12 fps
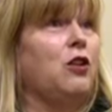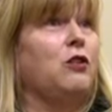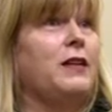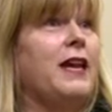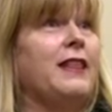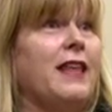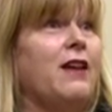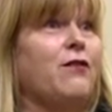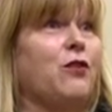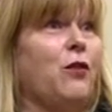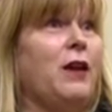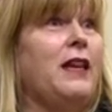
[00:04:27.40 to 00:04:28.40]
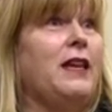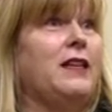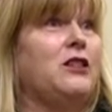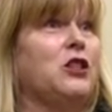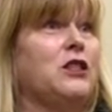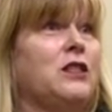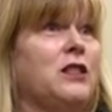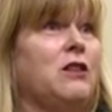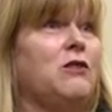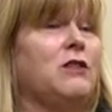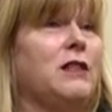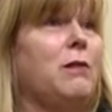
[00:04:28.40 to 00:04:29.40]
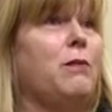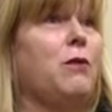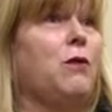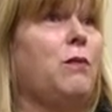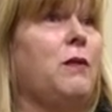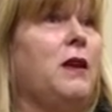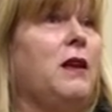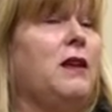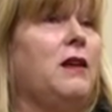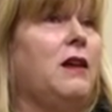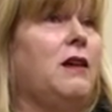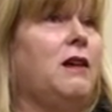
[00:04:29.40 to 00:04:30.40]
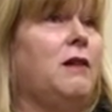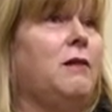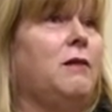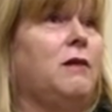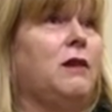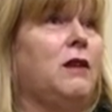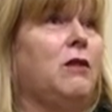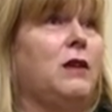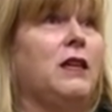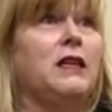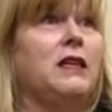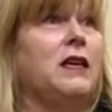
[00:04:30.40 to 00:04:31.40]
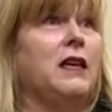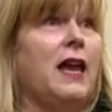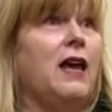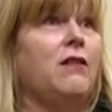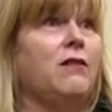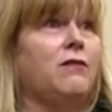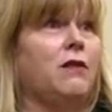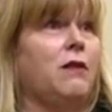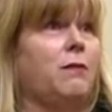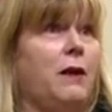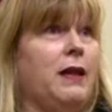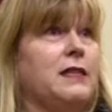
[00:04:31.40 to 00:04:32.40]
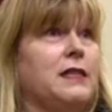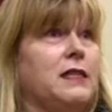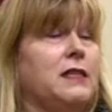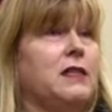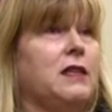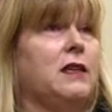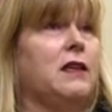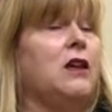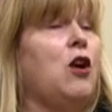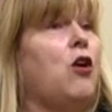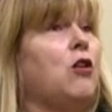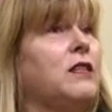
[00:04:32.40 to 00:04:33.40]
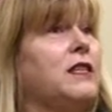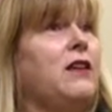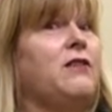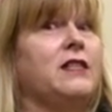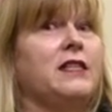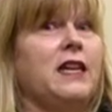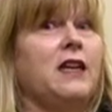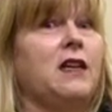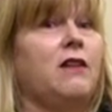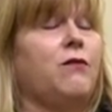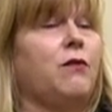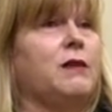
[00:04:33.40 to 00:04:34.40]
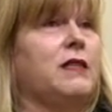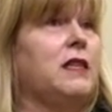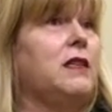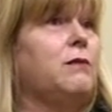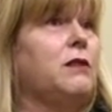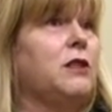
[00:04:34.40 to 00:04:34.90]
You take that for granted, just the little simple, getting in and out of places, or even standing up from a sitting